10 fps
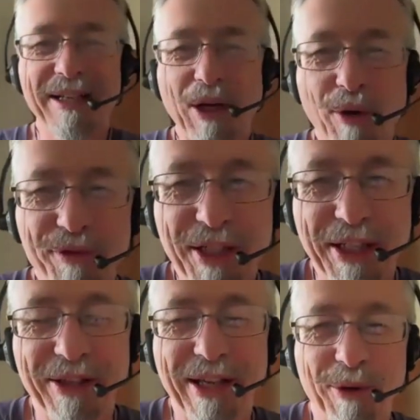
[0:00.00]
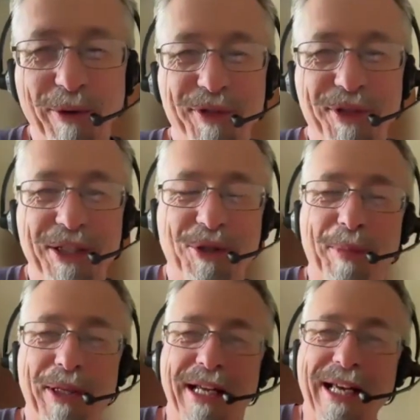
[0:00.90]
They're obviously
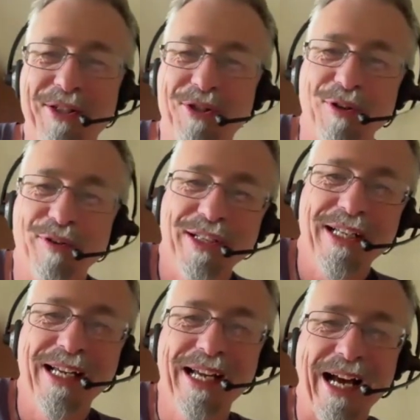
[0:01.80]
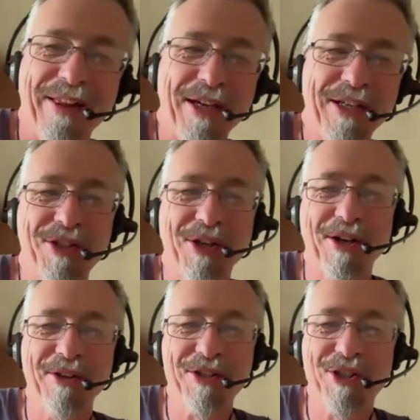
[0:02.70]
tripping their heads off, and they start
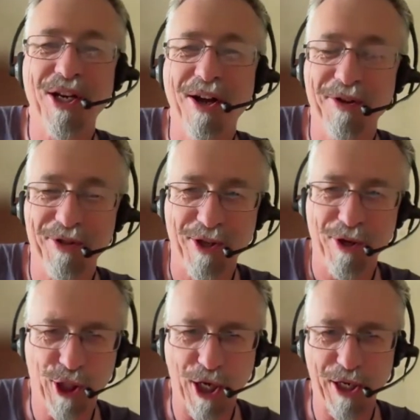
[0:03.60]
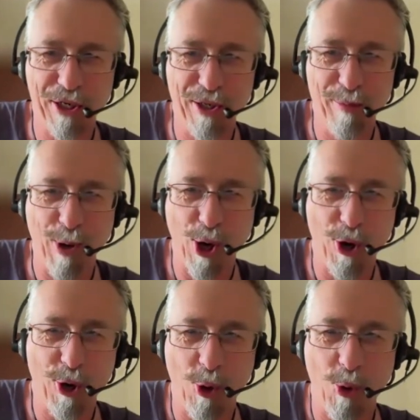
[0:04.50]
this chant going, Ken
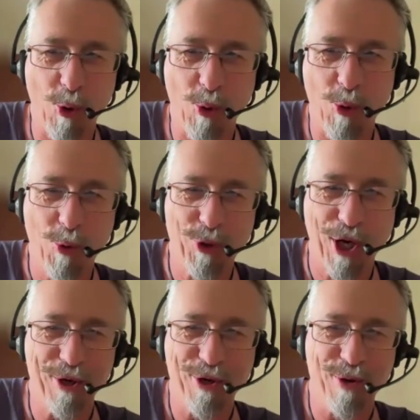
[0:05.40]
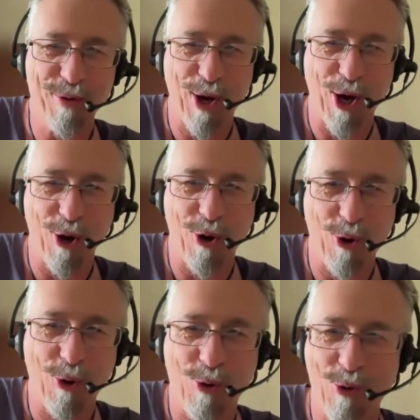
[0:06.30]
Barlow, Ken
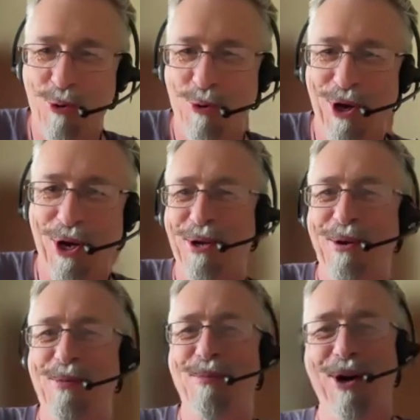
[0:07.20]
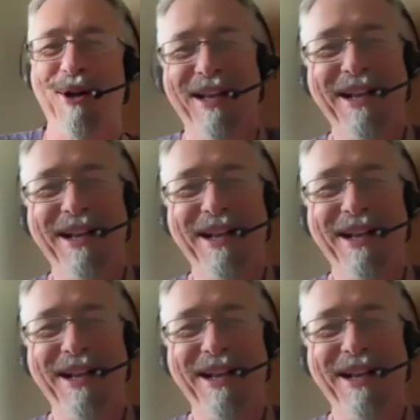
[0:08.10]
Barlow, Ken Barlow.